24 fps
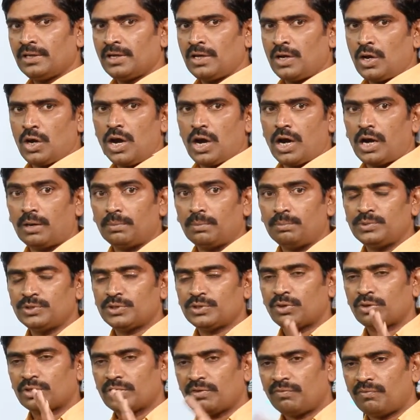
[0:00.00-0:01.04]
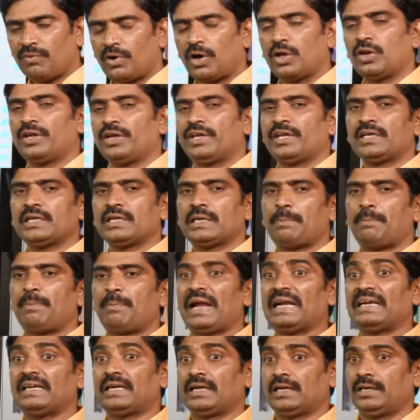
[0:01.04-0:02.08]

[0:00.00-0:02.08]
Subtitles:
observe the following pattern.